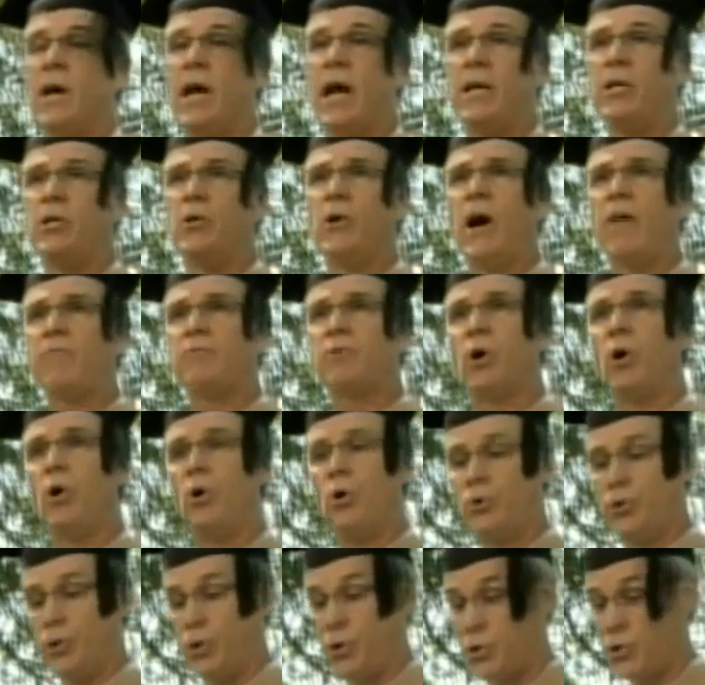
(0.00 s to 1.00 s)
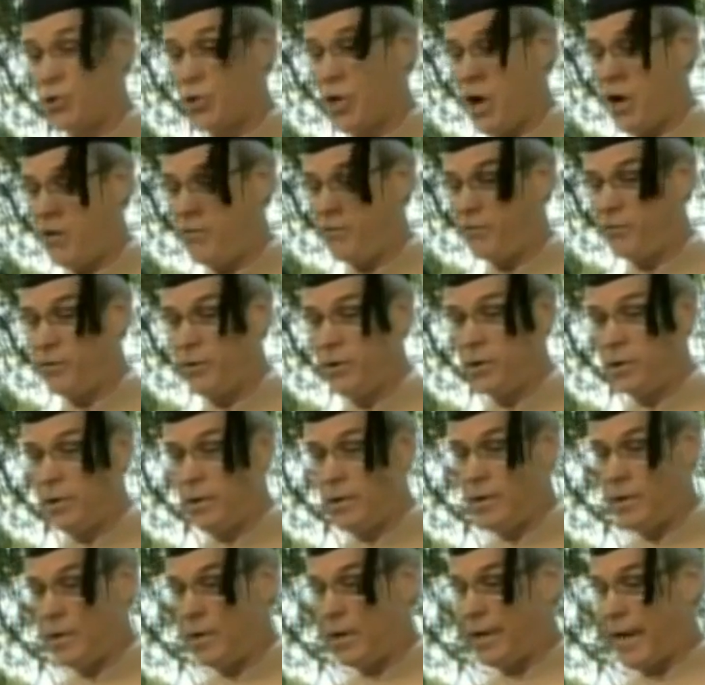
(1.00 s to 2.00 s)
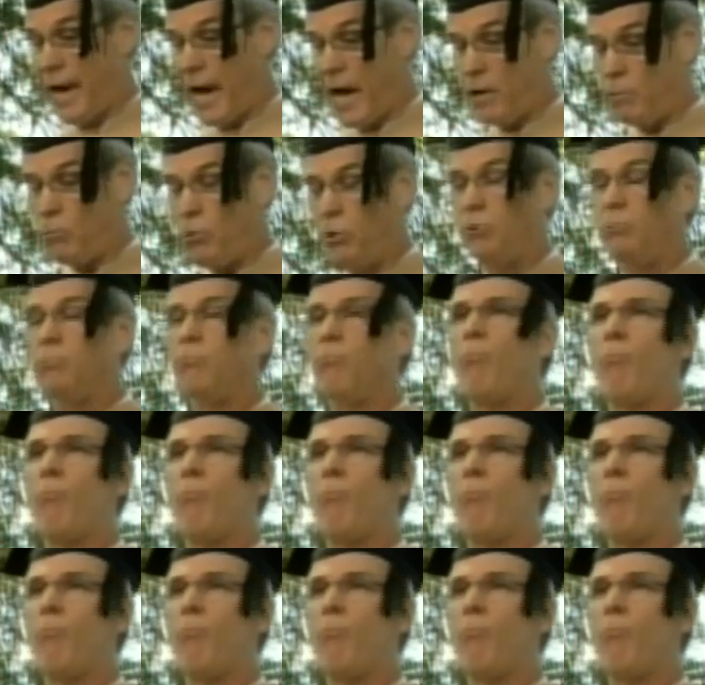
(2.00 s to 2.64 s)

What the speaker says: and you have to hold yourself accountable.